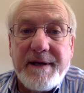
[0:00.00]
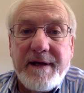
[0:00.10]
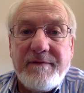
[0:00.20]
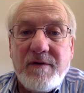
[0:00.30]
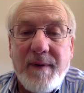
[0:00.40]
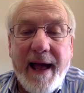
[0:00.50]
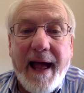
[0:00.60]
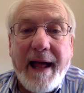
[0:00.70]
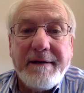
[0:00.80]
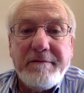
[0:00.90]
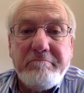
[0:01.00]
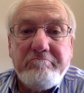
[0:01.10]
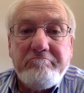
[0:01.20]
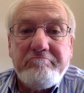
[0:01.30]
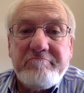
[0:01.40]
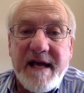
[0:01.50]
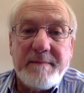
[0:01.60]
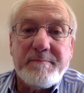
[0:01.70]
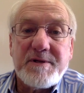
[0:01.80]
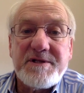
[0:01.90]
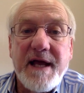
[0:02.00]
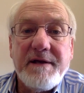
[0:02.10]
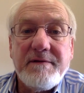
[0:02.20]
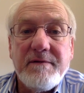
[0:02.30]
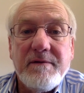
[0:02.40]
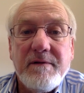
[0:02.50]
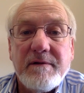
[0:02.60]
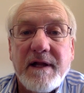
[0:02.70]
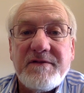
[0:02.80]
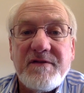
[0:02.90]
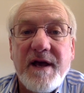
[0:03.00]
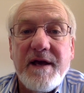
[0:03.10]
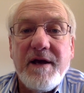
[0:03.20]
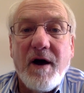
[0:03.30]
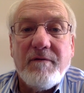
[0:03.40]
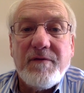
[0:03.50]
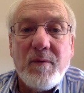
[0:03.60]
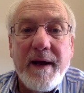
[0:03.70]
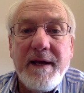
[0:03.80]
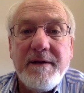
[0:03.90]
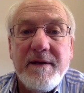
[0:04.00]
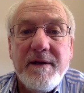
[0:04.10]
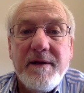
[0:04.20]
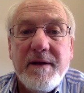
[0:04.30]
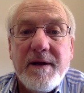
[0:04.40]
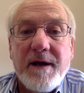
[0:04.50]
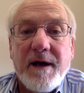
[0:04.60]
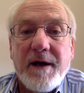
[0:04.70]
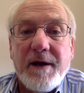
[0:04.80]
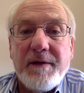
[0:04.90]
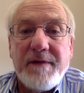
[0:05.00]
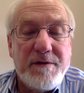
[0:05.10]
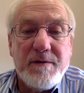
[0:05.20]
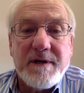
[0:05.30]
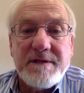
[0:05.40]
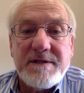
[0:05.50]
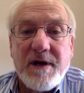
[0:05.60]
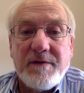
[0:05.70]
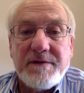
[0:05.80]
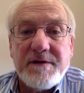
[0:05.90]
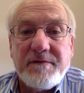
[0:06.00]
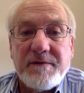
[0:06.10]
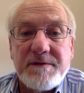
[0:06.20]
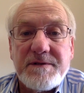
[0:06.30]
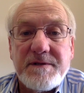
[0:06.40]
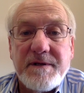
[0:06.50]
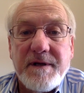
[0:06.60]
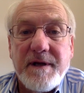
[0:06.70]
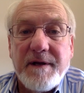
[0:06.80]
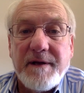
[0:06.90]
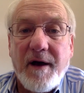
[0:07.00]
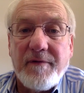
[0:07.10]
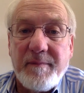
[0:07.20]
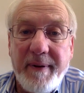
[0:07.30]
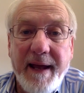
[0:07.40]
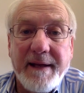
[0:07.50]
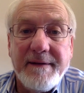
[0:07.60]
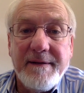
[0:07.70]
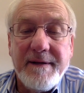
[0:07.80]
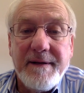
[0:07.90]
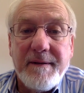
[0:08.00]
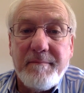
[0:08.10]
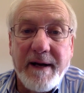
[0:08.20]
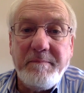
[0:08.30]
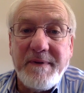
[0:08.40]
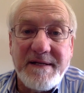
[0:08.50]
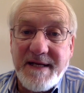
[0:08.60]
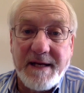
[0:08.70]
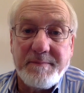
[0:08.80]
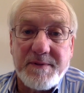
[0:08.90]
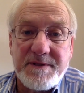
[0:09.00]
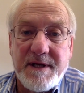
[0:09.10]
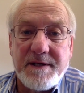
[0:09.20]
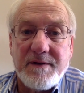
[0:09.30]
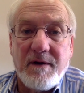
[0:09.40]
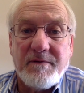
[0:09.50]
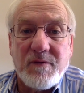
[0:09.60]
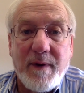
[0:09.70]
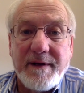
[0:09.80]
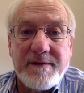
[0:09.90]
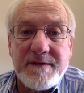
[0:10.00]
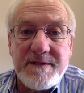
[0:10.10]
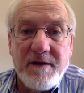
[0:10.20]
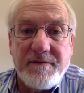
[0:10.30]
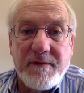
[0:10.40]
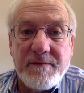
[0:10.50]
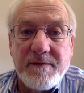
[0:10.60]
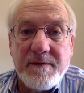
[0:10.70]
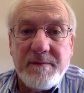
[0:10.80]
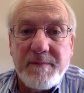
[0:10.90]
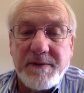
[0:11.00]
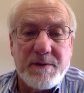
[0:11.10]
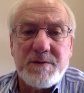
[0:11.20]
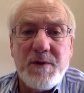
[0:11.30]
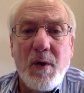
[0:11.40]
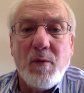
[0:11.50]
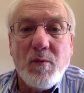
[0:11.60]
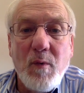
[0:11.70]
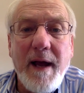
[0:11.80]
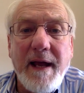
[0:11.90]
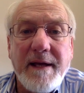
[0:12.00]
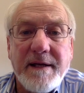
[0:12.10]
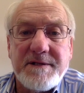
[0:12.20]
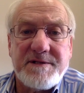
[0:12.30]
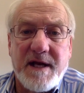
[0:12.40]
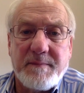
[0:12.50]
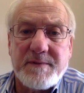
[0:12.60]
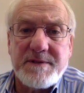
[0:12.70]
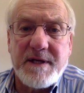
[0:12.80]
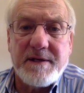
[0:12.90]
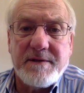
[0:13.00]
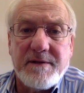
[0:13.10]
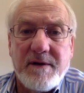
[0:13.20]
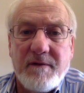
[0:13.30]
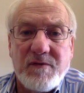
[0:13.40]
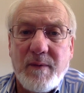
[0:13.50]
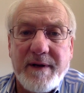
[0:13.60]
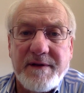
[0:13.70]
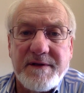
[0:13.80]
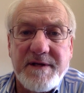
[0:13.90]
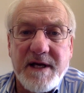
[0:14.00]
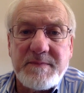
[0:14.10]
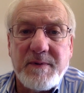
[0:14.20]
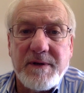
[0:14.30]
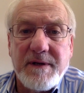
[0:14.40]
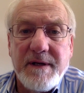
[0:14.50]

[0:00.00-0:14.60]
If you add 10%, let's say, of the weight, then you can tell the difference. Now, the pen might be 10% of the weight of the cell phone, but there's no way it's 10% of the weight of the textbook.